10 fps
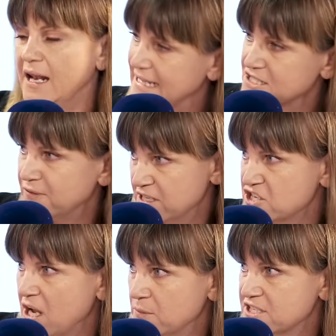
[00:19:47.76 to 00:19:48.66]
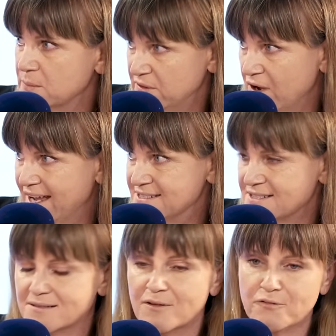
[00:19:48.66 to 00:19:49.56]
Let's finish up with some
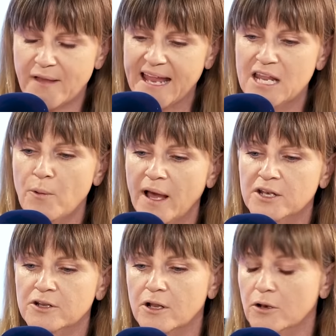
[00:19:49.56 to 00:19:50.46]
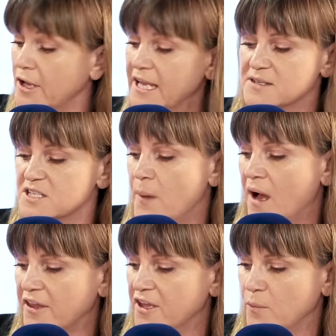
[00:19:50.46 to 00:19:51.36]
advice. For anyone looking at this
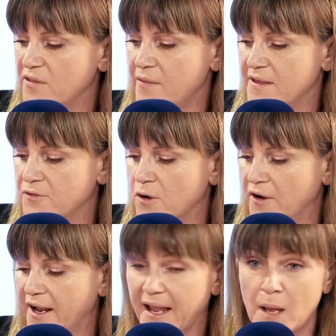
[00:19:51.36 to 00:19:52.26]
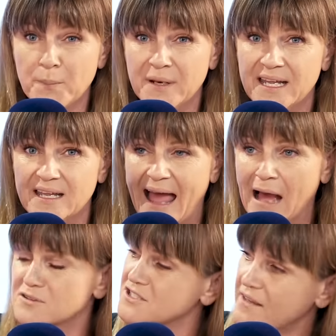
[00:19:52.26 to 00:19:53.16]
market, whether they've got a company
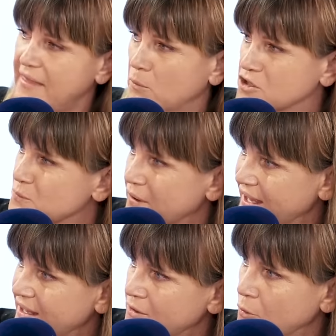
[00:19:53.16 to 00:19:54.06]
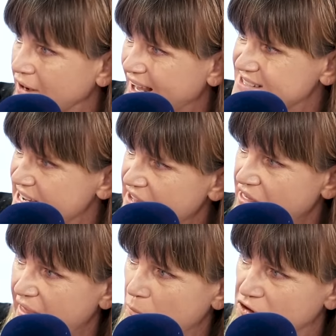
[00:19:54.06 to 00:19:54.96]
outside they want to bring in or an idea
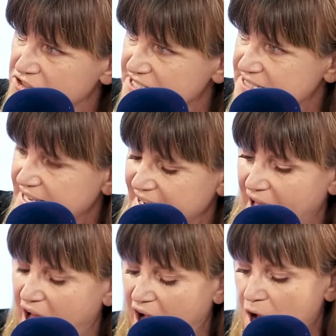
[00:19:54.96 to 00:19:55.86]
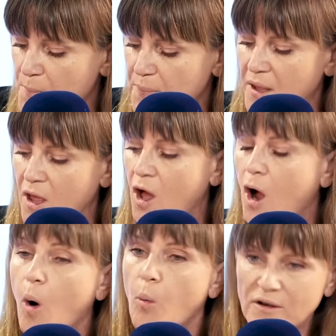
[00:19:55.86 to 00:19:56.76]
that they want to set up,
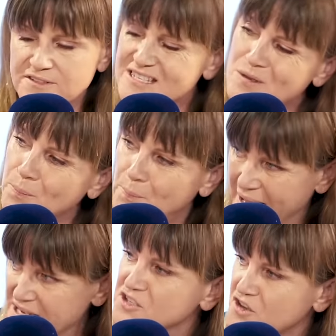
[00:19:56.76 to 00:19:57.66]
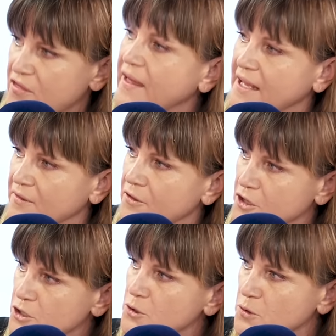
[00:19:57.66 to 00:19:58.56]
what's the best thing
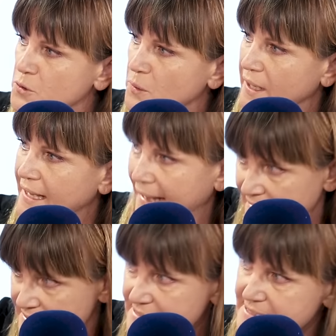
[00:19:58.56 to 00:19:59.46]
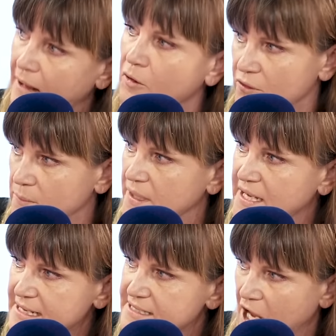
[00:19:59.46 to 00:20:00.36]
that you can tell them
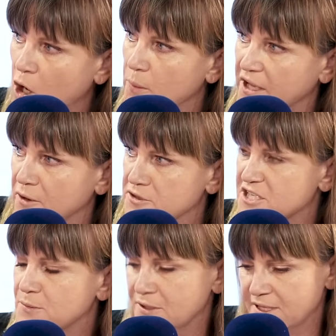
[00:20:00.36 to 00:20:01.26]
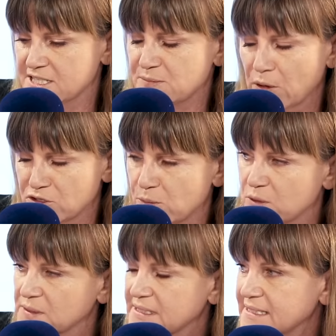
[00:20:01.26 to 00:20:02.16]
to help it go as smoothly as possible?